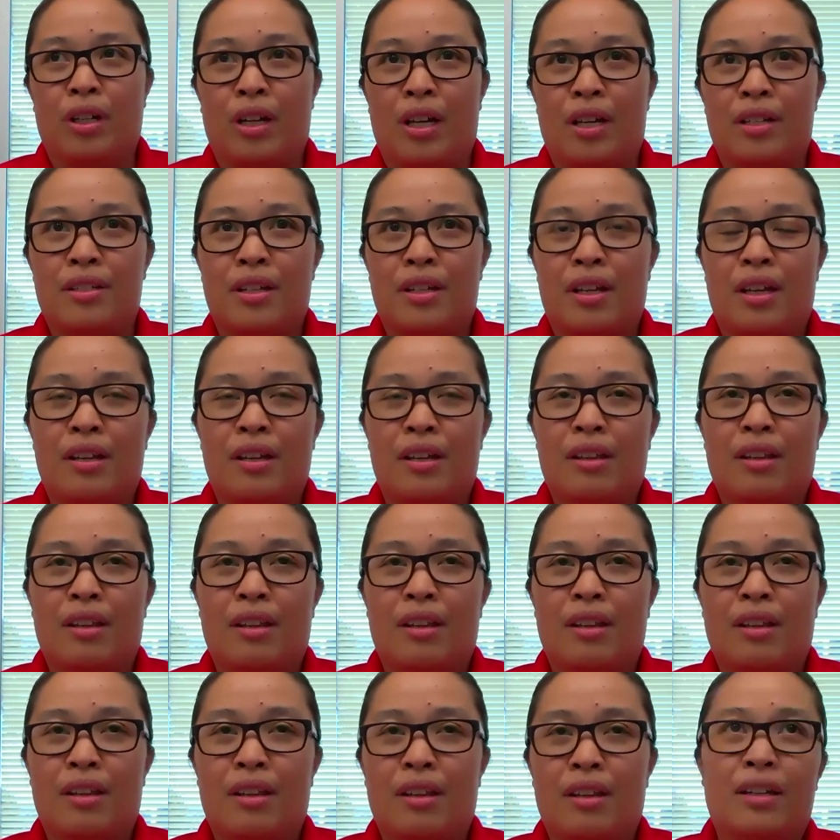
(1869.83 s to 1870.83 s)
And I say
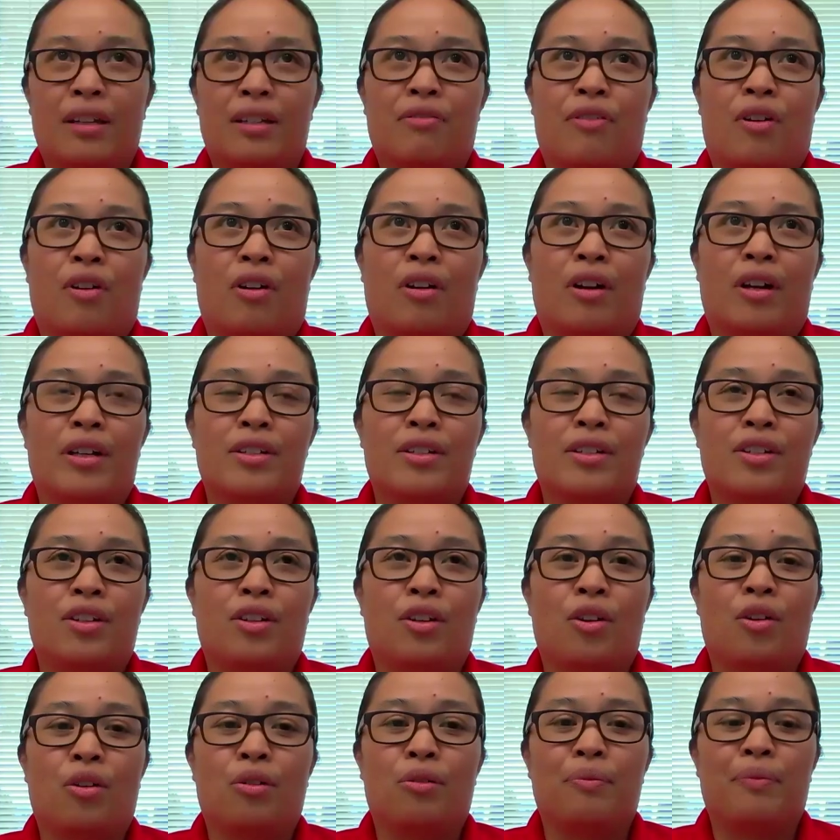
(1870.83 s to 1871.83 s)
that as far as
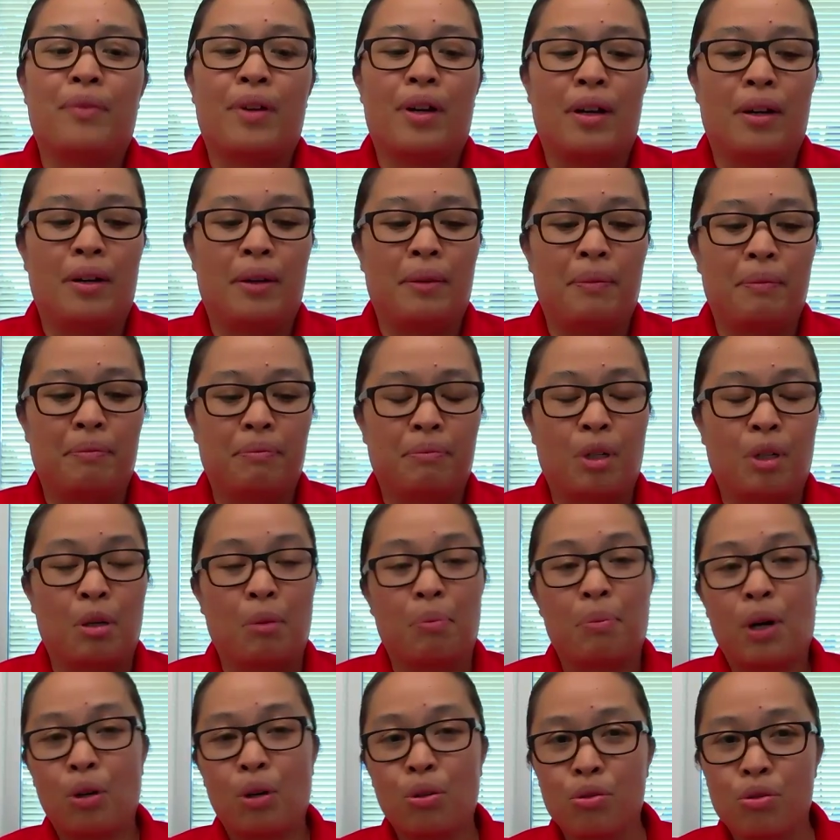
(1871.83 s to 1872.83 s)
you know, um,
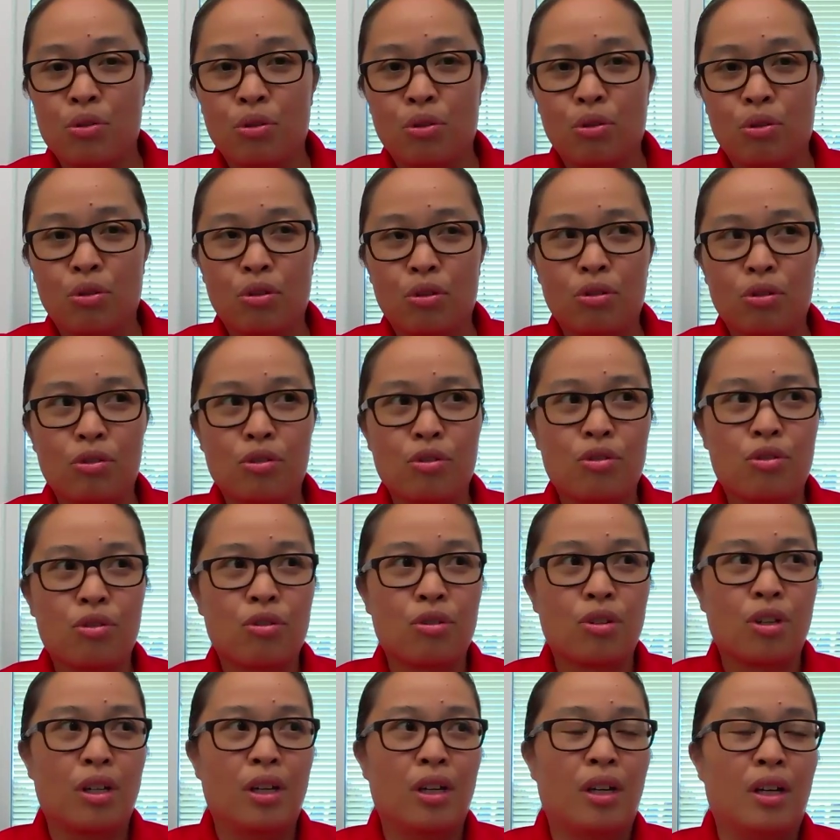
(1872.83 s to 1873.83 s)

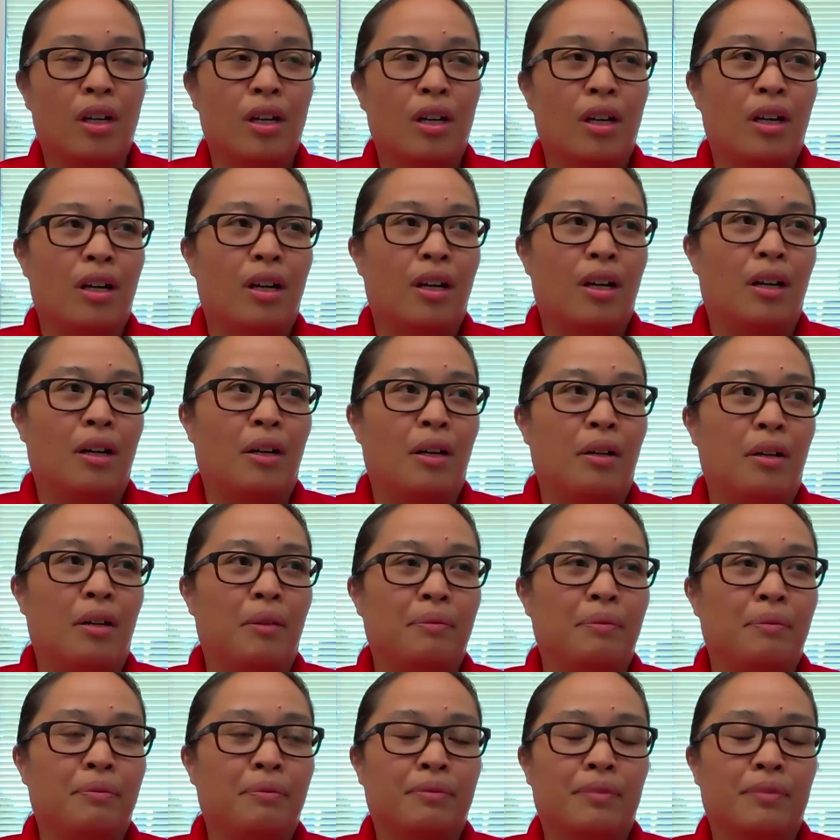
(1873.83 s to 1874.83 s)
proposals,
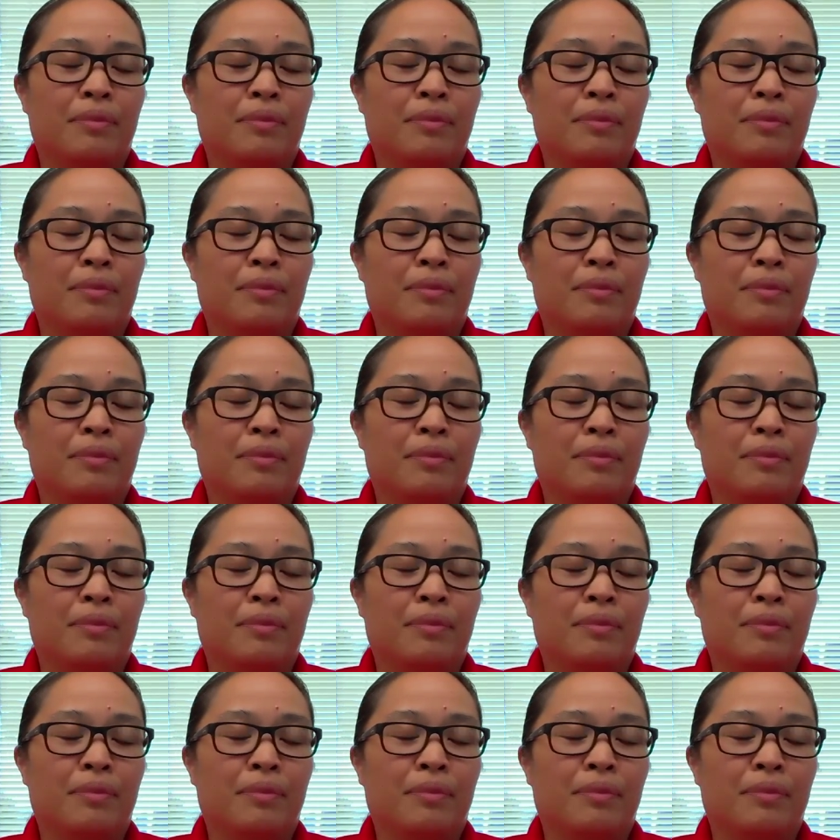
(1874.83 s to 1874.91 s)
um,